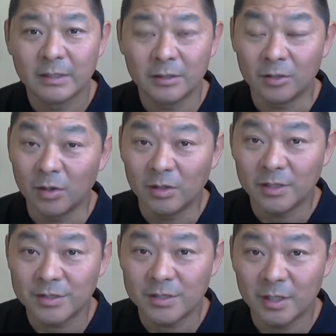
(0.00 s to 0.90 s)
the
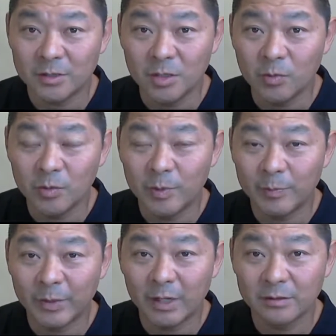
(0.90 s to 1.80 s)
knowledge that you will be
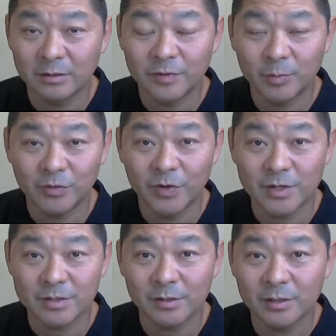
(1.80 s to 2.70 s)
part of a
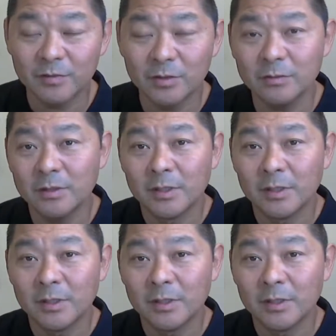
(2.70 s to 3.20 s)
professional interview,